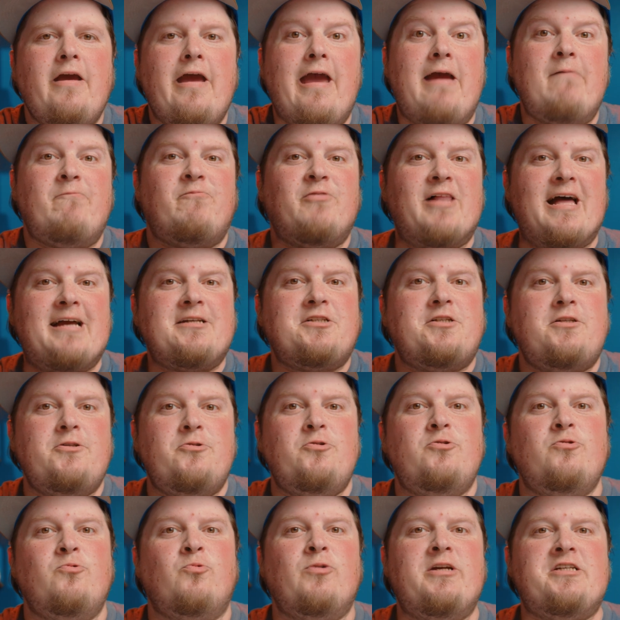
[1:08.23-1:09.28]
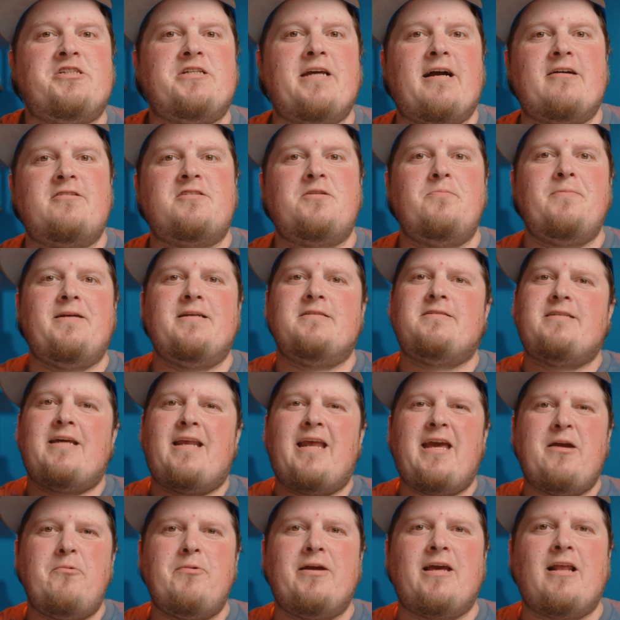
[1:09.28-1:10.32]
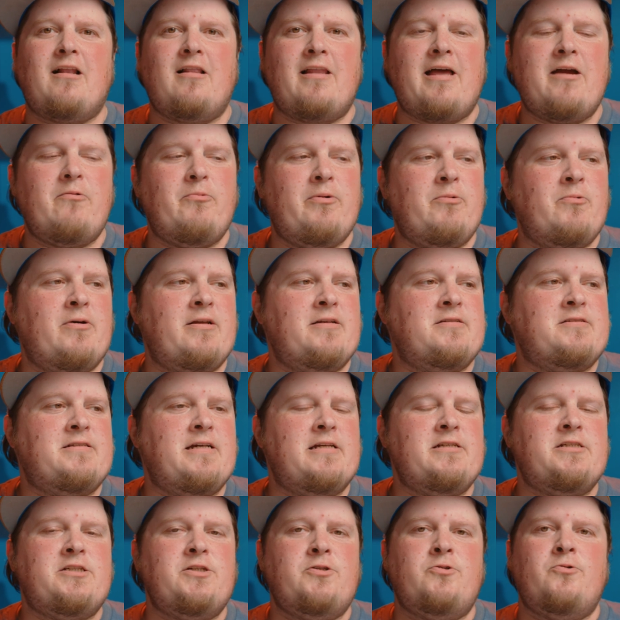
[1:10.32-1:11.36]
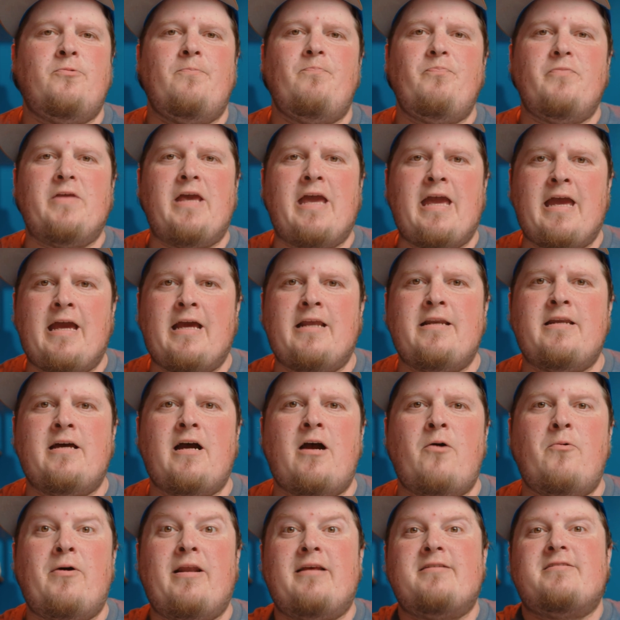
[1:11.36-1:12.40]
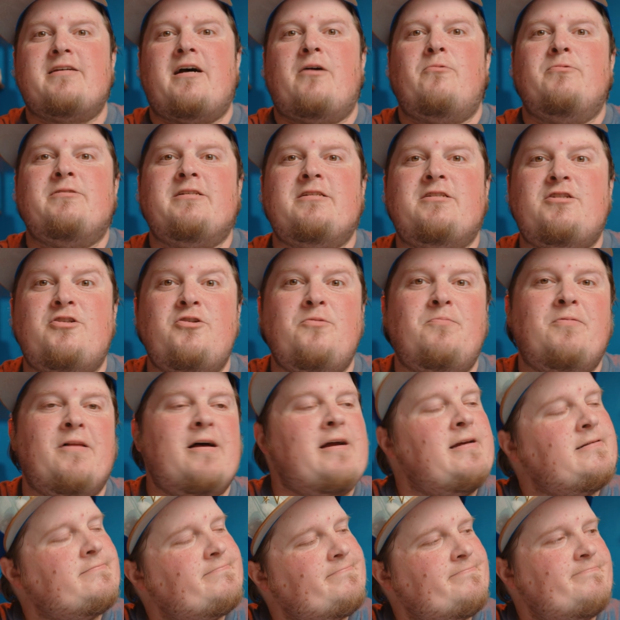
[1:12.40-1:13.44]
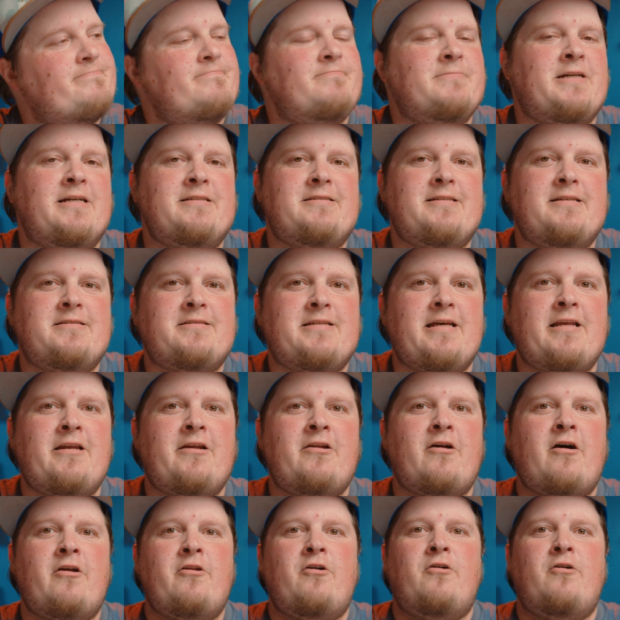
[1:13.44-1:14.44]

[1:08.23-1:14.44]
And Flashoot reached out to me and said, hey, we got a light we want to send you. And when I saw it was a tube light, I said, send it on